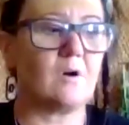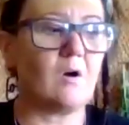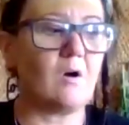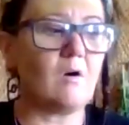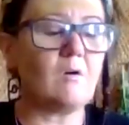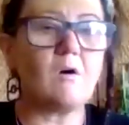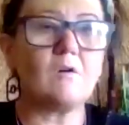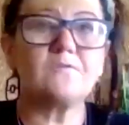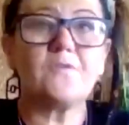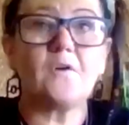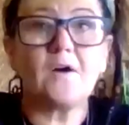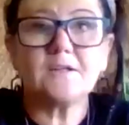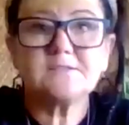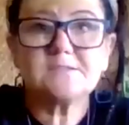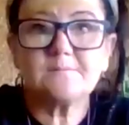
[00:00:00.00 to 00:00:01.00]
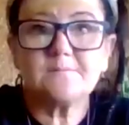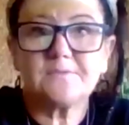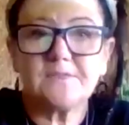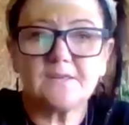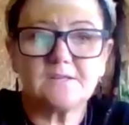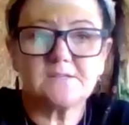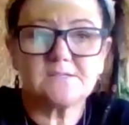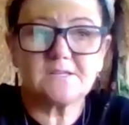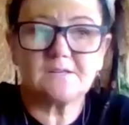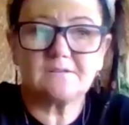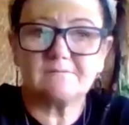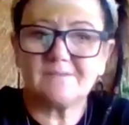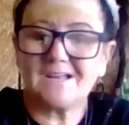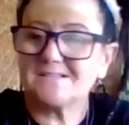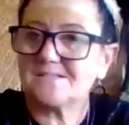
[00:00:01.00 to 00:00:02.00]
I'll, I'll, find some things
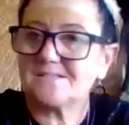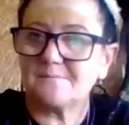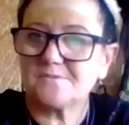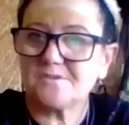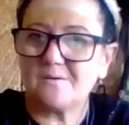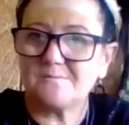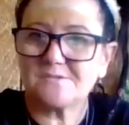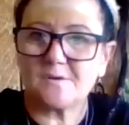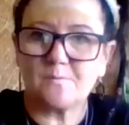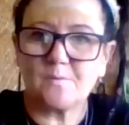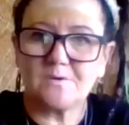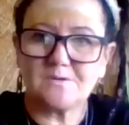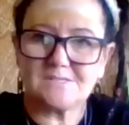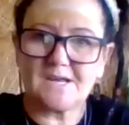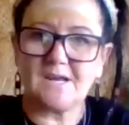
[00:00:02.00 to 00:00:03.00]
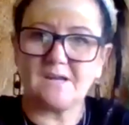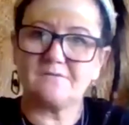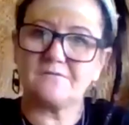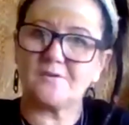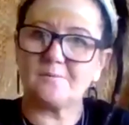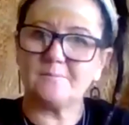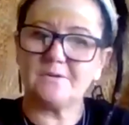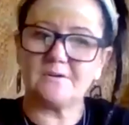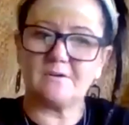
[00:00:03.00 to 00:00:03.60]
and, and sometimes I won't take from it.